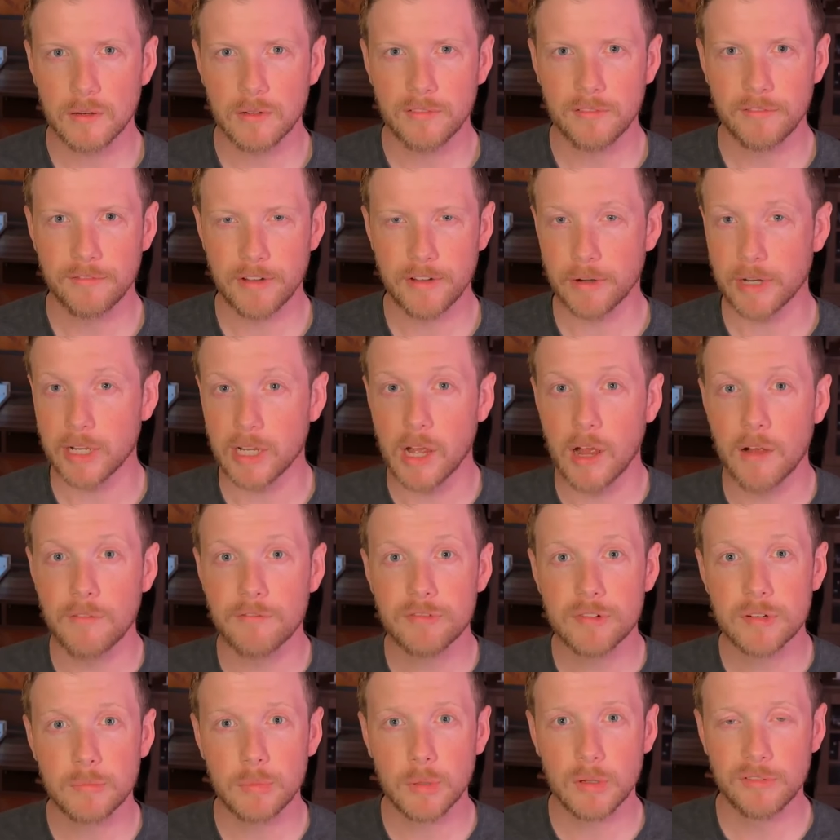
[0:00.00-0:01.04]
very
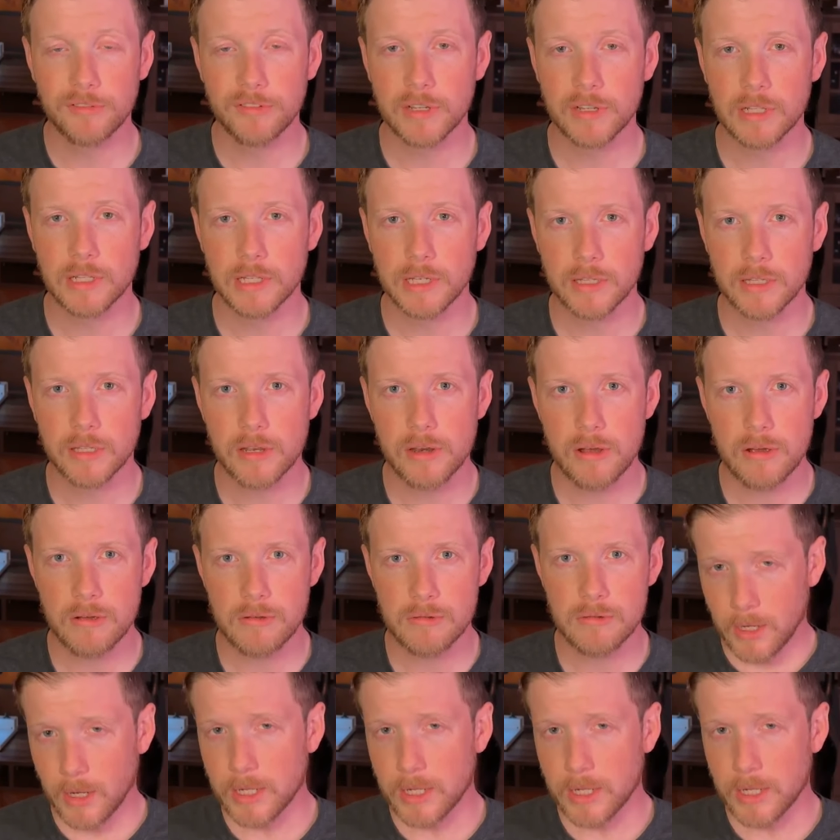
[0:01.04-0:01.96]
comfortable feeling in the nose.